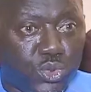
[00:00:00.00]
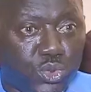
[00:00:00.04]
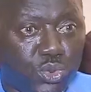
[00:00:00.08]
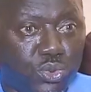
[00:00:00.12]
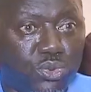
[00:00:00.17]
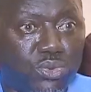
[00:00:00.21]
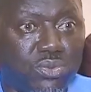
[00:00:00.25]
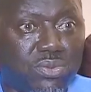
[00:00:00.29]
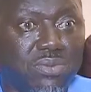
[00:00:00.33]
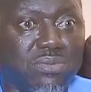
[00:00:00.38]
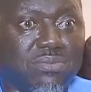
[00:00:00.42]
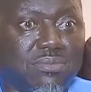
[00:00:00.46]

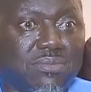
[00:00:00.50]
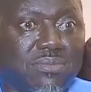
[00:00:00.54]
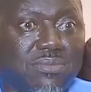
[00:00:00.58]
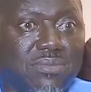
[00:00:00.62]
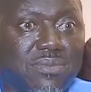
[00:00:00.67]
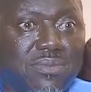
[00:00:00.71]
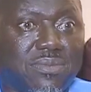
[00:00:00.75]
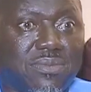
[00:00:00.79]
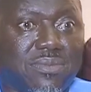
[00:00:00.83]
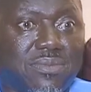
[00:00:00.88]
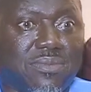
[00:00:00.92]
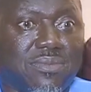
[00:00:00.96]
to
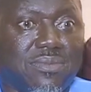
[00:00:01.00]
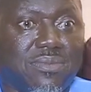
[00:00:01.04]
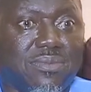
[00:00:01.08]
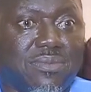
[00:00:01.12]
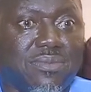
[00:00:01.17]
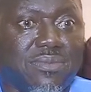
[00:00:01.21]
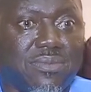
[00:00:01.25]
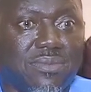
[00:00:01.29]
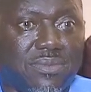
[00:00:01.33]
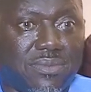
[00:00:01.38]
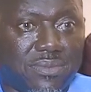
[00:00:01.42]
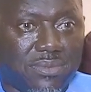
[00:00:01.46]

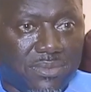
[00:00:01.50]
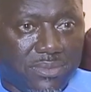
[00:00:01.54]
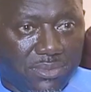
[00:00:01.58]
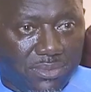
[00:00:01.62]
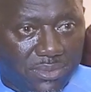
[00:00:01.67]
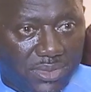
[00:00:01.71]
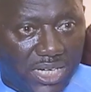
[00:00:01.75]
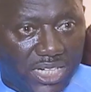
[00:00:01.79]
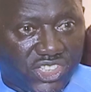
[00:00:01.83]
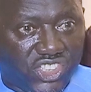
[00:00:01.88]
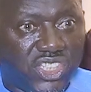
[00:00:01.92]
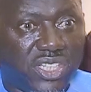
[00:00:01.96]

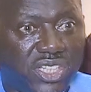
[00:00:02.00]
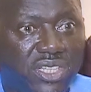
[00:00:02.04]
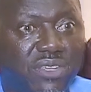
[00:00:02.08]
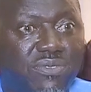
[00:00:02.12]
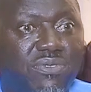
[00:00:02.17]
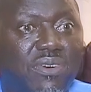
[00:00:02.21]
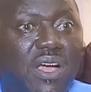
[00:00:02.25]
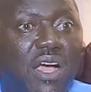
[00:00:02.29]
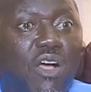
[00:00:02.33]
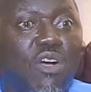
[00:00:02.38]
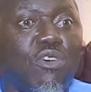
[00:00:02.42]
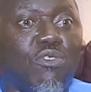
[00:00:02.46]

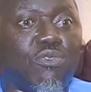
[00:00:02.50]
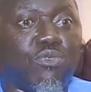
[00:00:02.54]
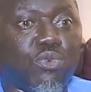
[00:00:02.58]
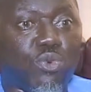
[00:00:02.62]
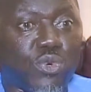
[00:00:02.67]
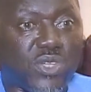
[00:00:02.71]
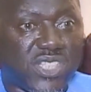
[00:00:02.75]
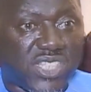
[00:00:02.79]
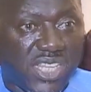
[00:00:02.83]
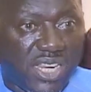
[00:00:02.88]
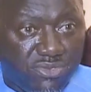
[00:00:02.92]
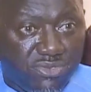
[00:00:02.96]
achieve our
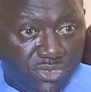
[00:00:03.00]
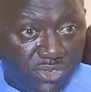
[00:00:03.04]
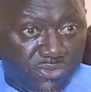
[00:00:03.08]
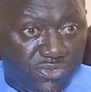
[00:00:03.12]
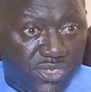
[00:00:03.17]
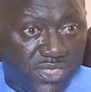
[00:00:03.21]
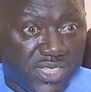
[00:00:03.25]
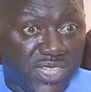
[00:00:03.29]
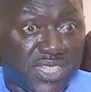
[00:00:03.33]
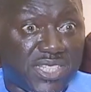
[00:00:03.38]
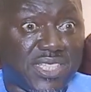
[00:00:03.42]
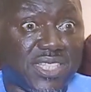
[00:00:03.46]
food
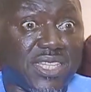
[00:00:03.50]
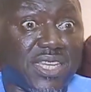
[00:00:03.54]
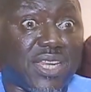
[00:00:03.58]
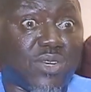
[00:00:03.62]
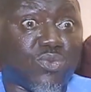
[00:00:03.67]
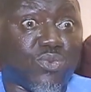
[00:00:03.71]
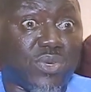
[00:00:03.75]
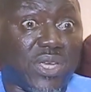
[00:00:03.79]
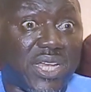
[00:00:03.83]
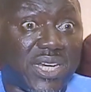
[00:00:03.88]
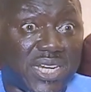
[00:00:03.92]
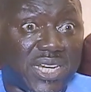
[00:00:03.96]
self-sufficiency
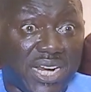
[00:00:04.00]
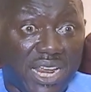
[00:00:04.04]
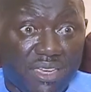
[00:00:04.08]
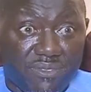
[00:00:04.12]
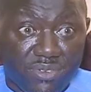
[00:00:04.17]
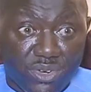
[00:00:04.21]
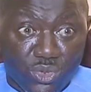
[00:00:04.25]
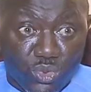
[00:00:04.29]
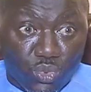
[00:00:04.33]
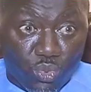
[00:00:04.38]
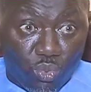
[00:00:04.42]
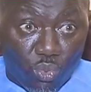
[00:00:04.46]
that we are
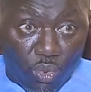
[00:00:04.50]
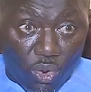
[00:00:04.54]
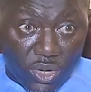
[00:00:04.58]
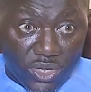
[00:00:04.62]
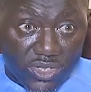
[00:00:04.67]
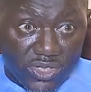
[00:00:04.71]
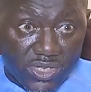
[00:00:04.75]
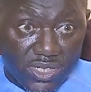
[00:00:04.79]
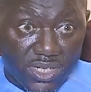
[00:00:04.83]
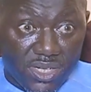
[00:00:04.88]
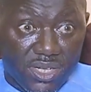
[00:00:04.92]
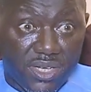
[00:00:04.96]
driving
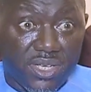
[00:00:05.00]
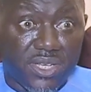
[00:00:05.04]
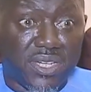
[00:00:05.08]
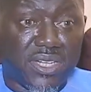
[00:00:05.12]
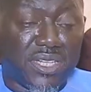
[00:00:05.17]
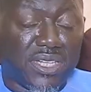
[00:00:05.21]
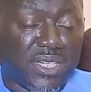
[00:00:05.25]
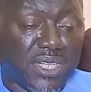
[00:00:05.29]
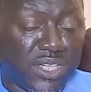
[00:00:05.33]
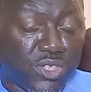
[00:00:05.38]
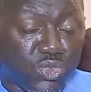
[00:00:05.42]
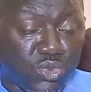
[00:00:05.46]
towards
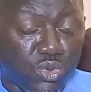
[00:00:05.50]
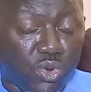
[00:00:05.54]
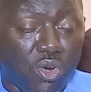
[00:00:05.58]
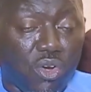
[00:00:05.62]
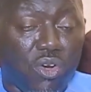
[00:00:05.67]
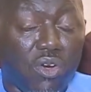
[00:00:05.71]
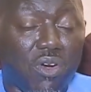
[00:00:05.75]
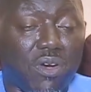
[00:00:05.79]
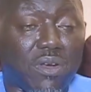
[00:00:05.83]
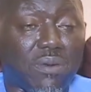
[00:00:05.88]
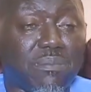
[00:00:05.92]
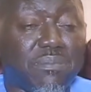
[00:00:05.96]
need to
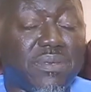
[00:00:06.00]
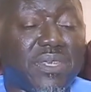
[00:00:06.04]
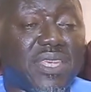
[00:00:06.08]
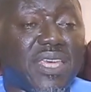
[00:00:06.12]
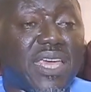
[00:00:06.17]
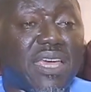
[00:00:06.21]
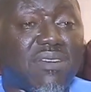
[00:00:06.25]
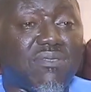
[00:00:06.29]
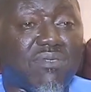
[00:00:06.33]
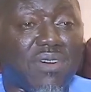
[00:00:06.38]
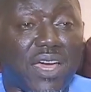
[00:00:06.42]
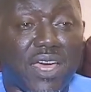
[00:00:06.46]
all be
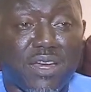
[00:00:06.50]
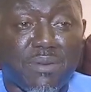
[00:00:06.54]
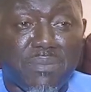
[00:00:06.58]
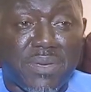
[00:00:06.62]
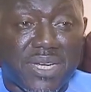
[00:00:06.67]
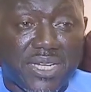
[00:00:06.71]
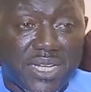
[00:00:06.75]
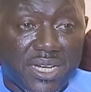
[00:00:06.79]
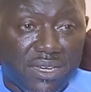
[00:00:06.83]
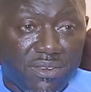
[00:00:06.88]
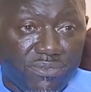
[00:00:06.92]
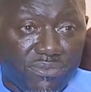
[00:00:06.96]

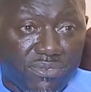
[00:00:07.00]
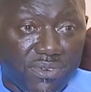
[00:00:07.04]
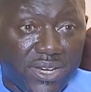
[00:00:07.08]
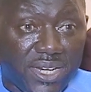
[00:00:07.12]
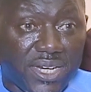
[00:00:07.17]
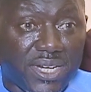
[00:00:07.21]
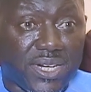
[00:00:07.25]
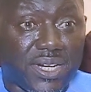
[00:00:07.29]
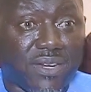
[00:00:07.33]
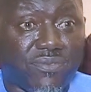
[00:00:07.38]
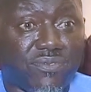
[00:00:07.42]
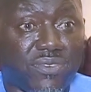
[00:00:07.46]
environmentally
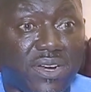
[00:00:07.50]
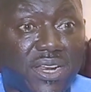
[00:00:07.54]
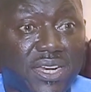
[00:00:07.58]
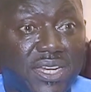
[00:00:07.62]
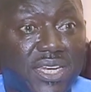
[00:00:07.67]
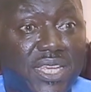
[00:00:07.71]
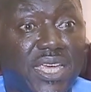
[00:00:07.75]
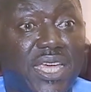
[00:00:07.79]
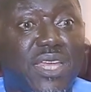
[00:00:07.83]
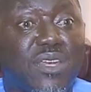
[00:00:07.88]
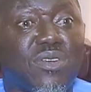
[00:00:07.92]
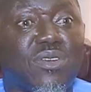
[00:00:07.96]

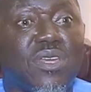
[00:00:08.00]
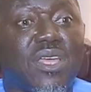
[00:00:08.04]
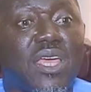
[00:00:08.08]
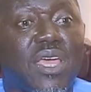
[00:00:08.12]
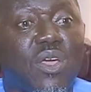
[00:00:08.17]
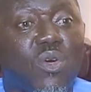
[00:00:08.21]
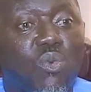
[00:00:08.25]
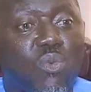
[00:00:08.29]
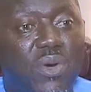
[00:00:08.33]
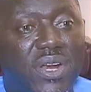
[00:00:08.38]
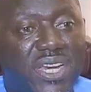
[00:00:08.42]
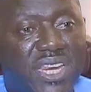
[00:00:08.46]
friendly, and
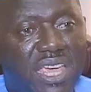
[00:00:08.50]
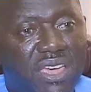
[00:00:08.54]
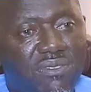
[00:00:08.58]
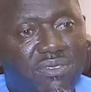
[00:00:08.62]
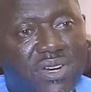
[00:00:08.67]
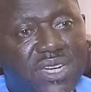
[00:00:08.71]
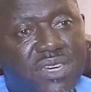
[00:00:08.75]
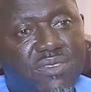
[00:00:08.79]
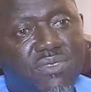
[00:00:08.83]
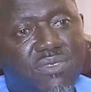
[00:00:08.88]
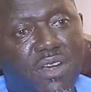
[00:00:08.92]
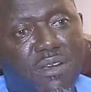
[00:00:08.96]

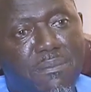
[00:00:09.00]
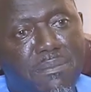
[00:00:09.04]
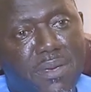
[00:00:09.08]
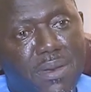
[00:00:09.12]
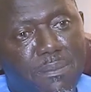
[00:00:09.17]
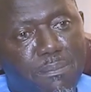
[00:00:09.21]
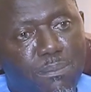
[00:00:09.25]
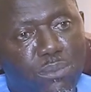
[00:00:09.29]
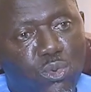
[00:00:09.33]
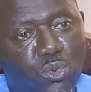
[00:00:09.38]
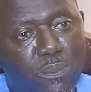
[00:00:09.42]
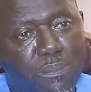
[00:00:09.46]
whatever
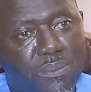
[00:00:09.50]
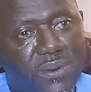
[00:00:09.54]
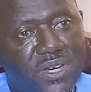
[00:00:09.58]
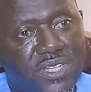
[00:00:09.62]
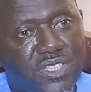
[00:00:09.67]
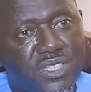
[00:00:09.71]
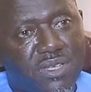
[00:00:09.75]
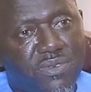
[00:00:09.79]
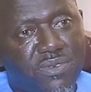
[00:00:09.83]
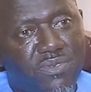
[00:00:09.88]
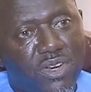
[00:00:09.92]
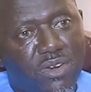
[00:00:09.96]
development
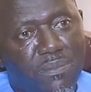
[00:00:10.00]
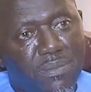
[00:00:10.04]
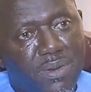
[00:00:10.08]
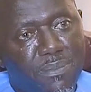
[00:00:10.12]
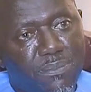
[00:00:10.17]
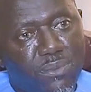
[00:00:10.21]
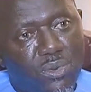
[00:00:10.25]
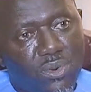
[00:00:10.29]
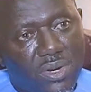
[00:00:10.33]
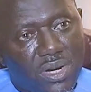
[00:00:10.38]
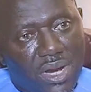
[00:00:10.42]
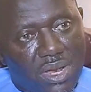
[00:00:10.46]
blueprints,
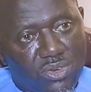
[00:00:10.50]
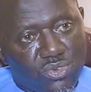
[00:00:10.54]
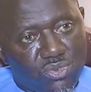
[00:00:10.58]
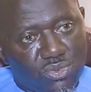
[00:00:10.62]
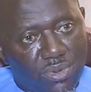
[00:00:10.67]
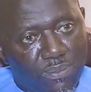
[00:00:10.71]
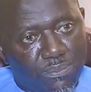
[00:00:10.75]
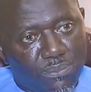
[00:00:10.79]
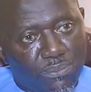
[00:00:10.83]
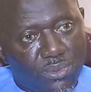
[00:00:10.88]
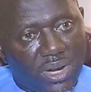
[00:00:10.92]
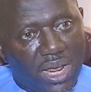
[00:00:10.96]
development programs
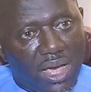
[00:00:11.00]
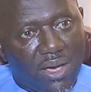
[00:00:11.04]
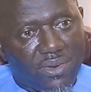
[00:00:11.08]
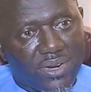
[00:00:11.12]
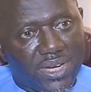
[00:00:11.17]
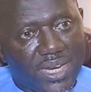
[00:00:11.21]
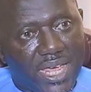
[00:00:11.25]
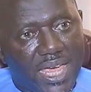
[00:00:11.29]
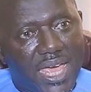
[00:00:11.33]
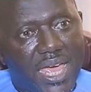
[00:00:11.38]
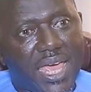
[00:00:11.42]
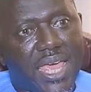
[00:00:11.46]
we put
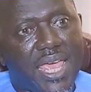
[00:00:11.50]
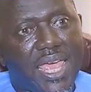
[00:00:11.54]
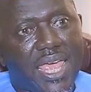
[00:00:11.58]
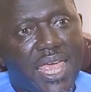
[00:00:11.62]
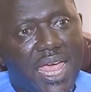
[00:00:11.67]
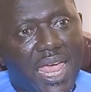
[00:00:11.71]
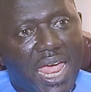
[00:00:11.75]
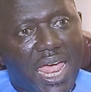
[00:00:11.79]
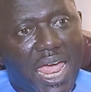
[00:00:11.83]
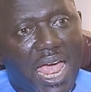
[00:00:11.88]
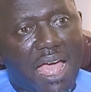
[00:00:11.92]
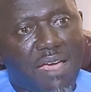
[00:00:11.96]
out there
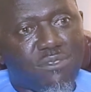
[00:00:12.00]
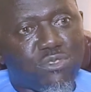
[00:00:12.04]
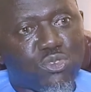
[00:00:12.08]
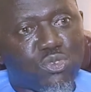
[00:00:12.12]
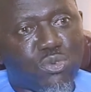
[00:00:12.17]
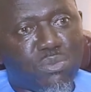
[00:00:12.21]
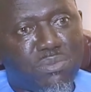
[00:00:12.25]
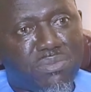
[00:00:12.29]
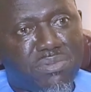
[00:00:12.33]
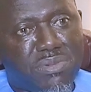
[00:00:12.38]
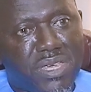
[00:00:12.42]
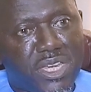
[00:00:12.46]
have
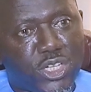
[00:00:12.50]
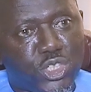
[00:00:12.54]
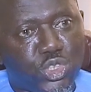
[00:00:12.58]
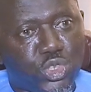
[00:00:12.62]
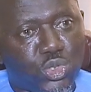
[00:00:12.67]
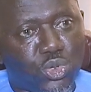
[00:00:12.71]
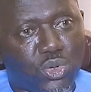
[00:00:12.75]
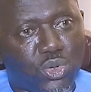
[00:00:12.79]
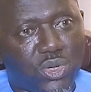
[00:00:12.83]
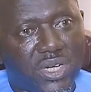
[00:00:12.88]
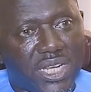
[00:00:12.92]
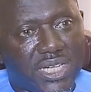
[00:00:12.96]
to make
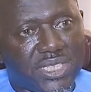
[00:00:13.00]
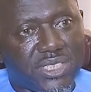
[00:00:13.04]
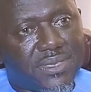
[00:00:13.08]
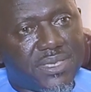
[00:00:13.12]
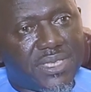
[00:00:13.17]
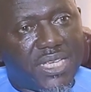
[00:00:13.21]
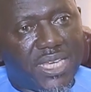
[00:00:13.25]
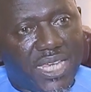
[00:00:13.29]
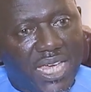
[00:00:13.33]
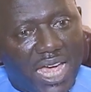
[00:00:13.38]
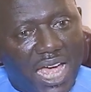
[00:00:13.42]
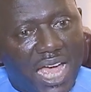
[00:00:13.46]
sure that
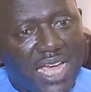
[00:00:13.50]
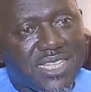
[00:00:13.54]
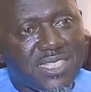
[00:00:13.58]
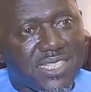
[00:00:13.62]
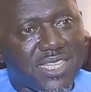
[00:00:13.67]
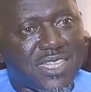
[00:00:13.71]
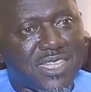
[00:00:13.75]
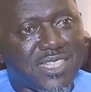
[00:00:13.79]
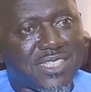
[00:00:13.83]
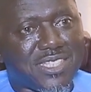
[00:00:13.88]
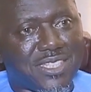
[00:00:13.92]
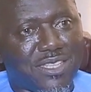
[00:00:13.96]
they are
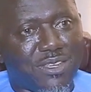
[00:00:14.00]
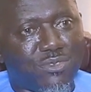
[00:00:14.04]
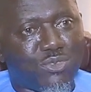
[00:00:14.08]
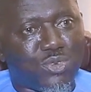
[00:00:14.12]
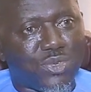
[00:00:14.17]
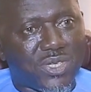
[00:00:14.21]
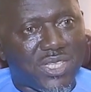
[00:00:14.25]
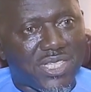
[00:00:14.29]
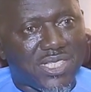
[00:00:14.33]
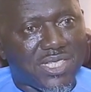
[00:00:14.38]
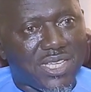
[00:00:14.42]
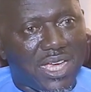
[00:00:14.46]
sensitive
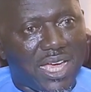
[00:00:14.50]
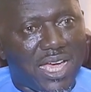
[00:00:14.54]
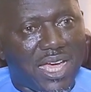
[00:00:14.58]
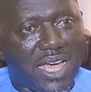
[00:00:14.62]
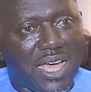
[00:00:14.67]
to these